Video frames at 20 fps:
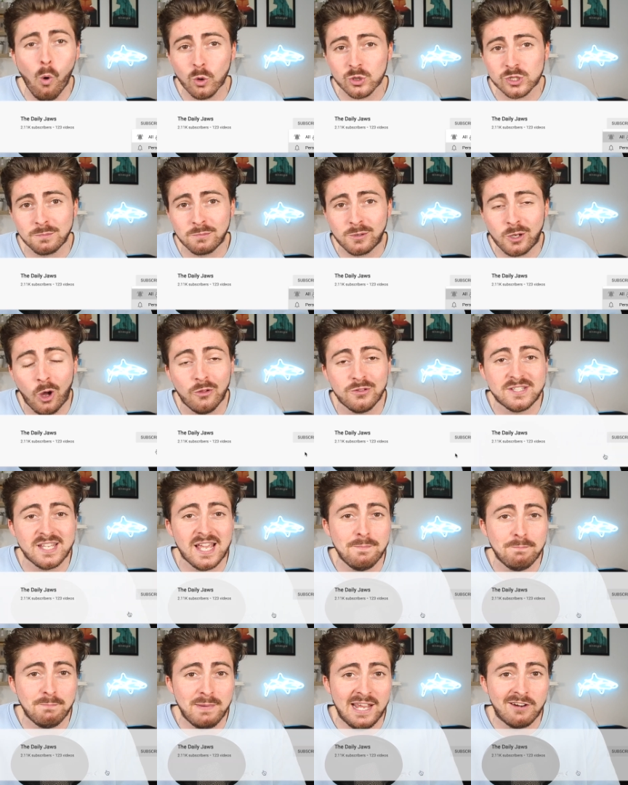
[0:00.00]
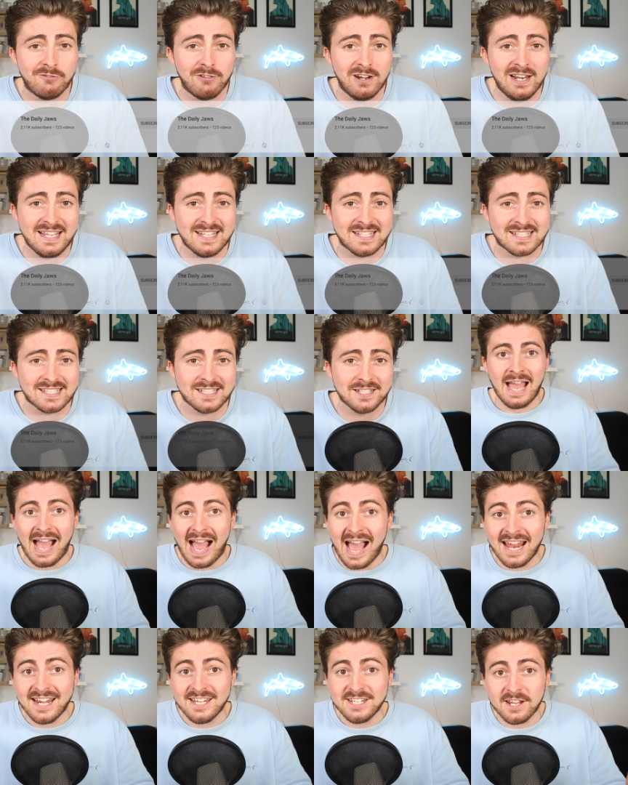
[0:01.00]
awesome content being released.
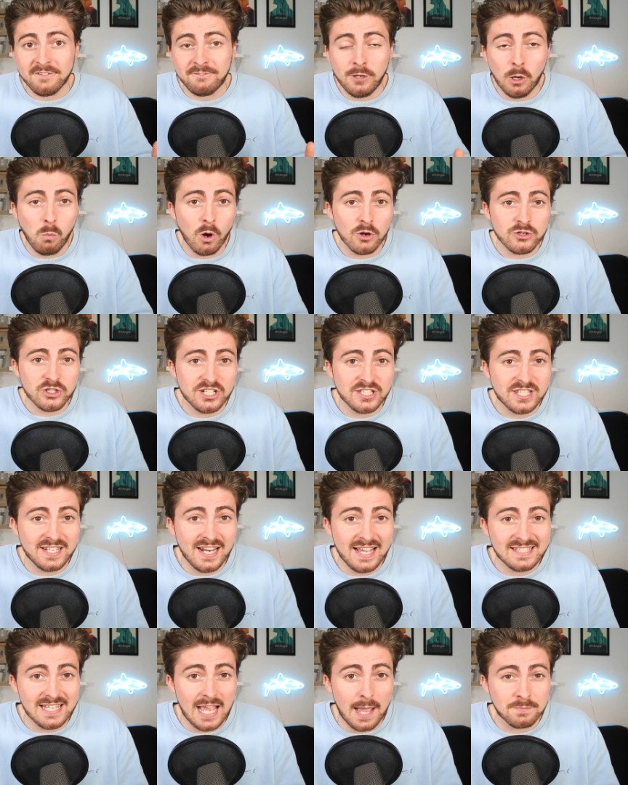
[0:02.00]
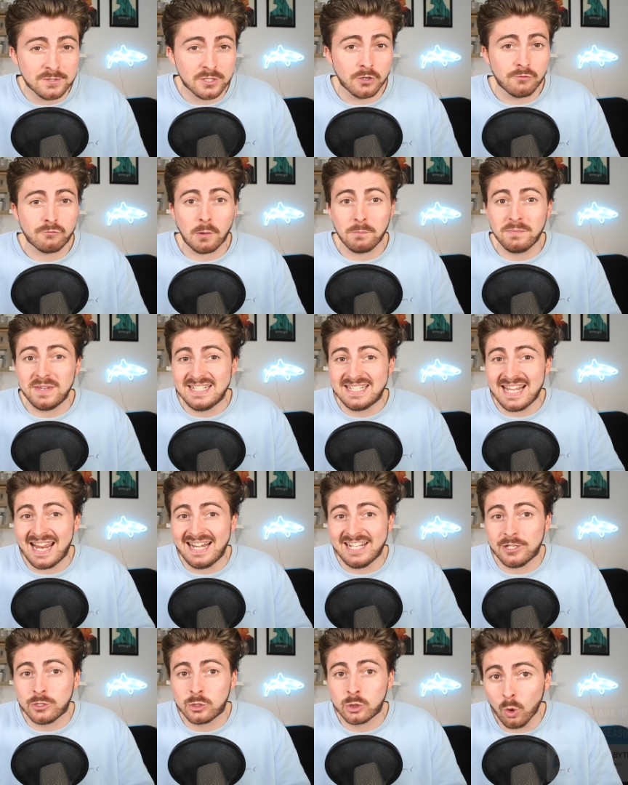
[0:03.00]
And if you're watching today's episode from the
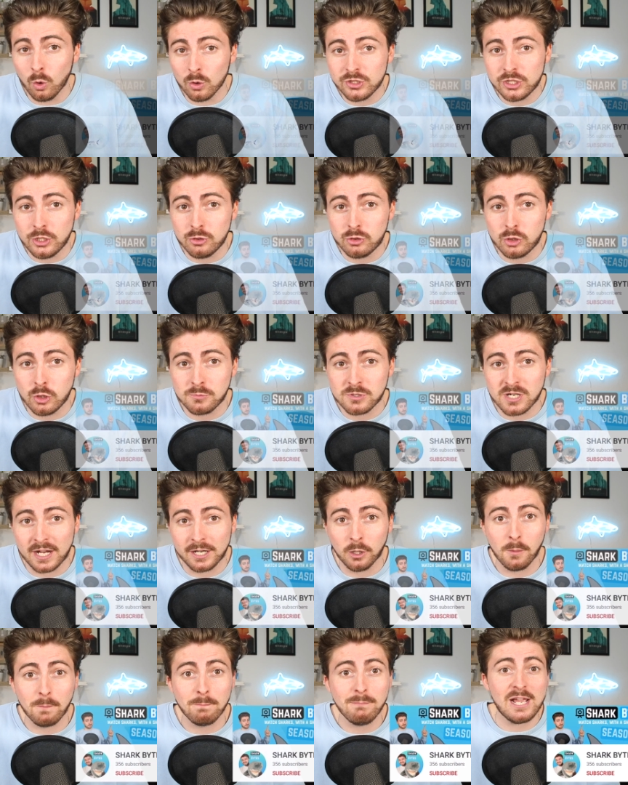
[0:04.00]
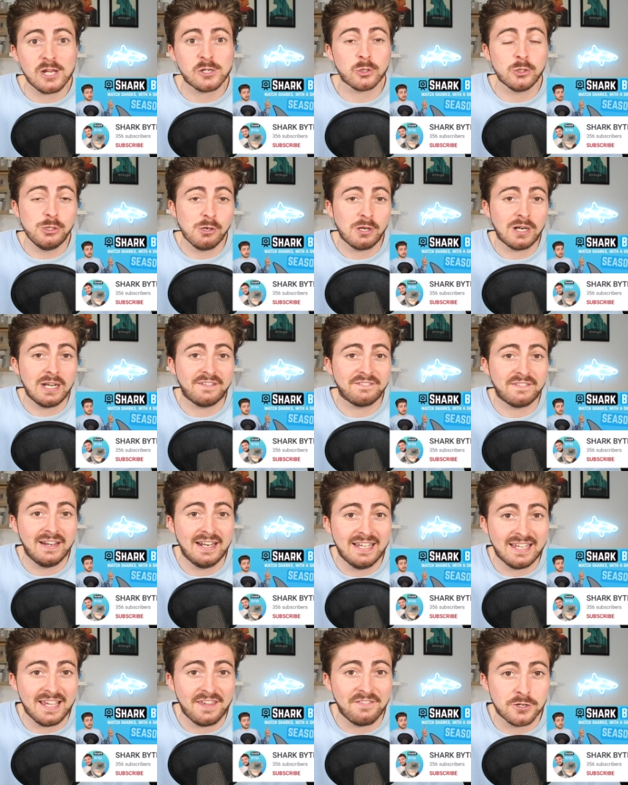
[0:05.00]
Daily Jaws YouTube channel, make sure you click the
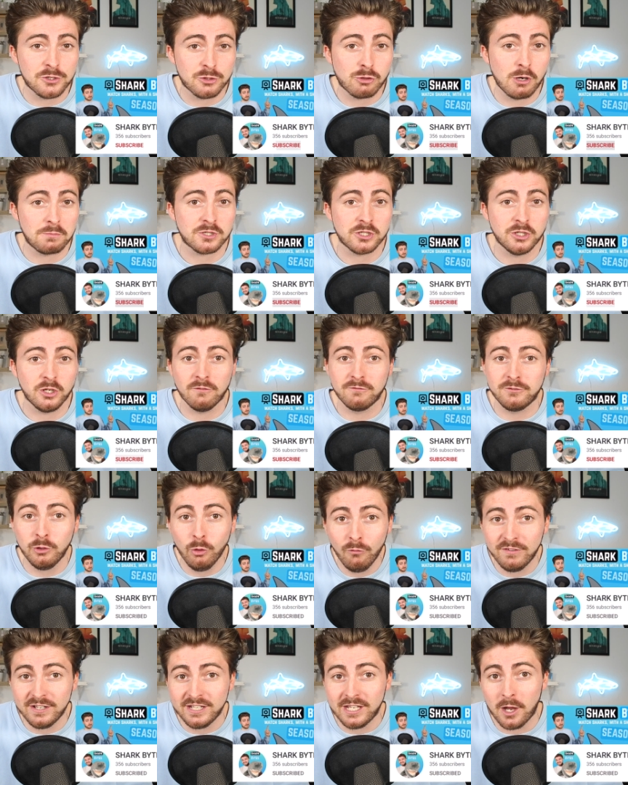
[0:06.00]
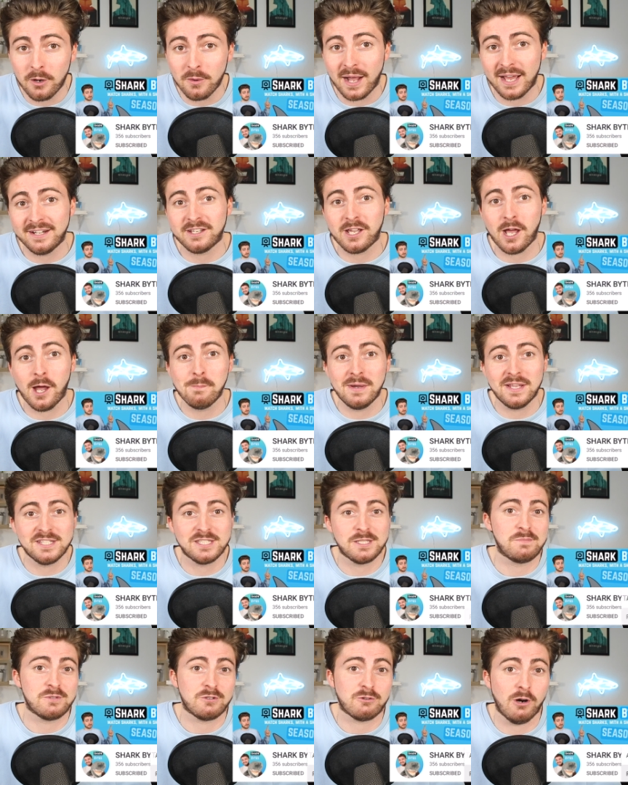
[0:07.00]
link in the description of your video and come and
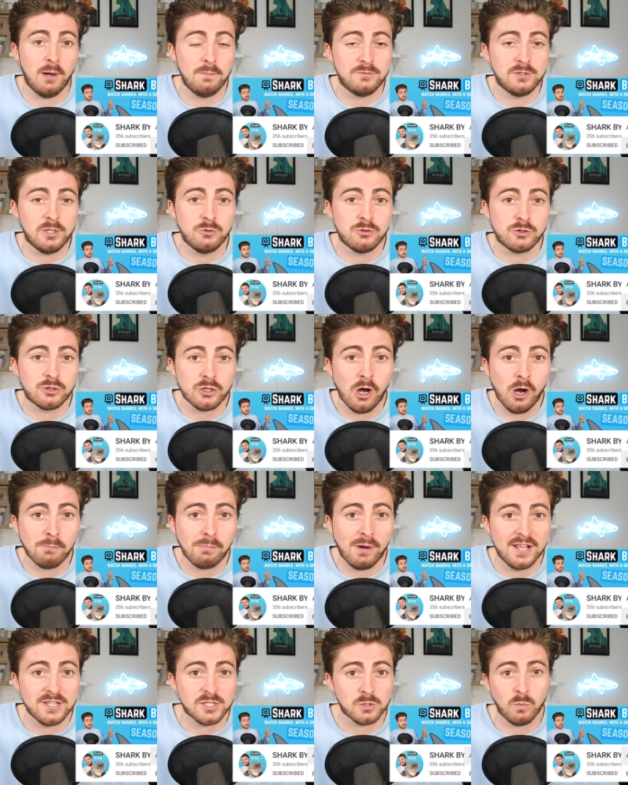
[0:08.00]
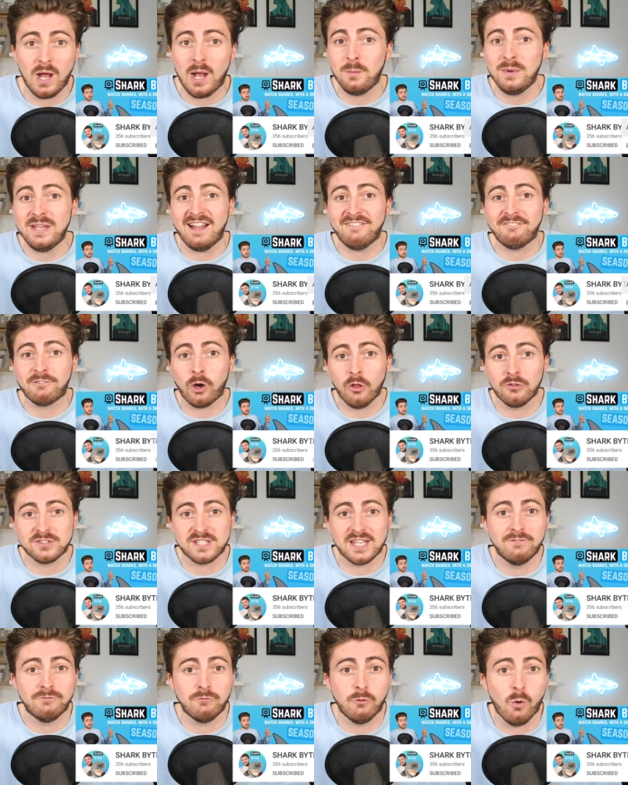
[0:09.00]
subscribe to Shark Bytes, where we have
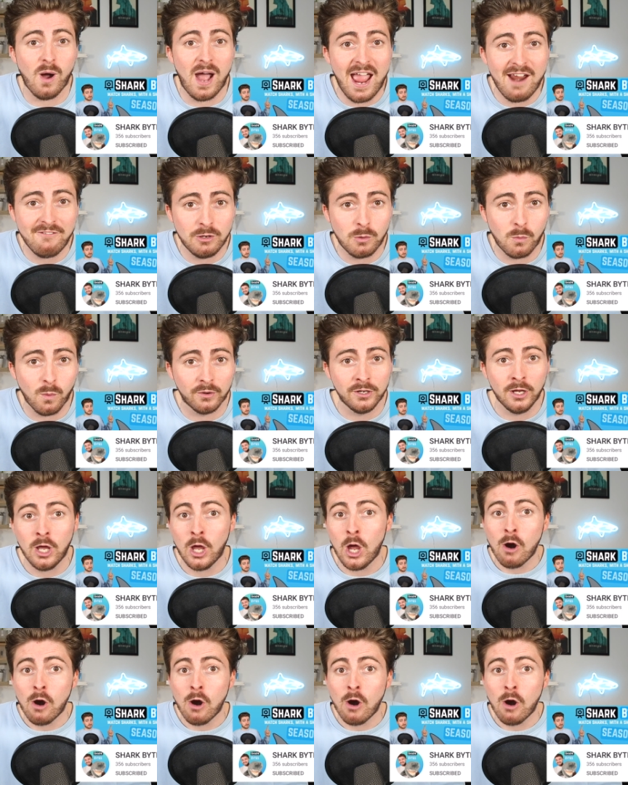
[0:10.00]
content for everyone.